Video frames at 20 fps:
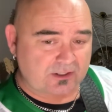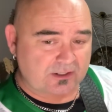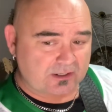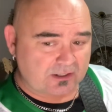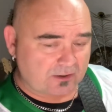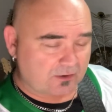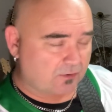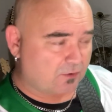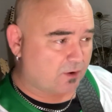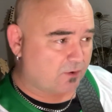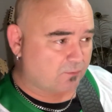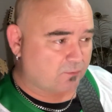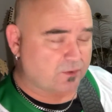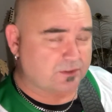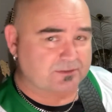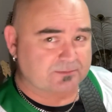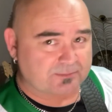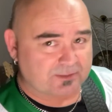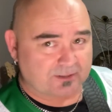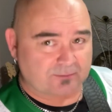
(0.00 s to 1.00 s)
ear on what's
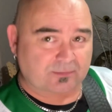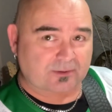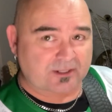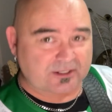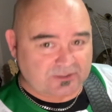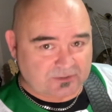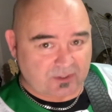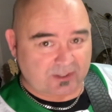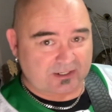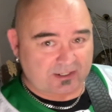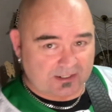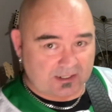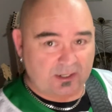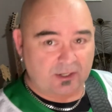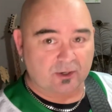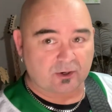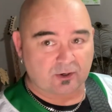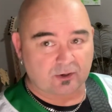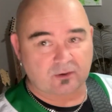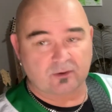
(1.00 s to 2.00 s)
being played so I can
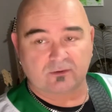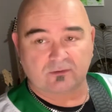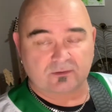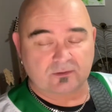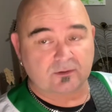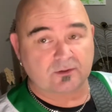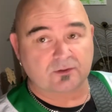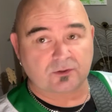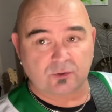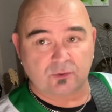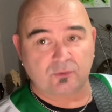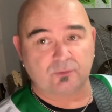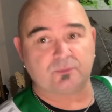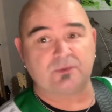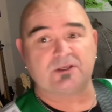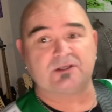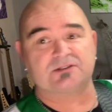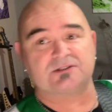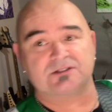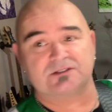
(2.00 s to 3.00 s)
hear the two
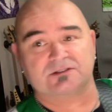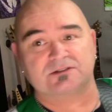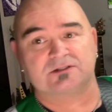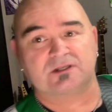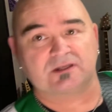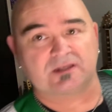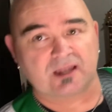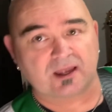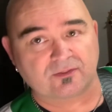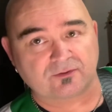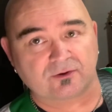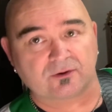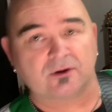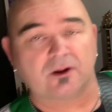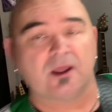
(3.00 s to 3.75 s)
pieces together.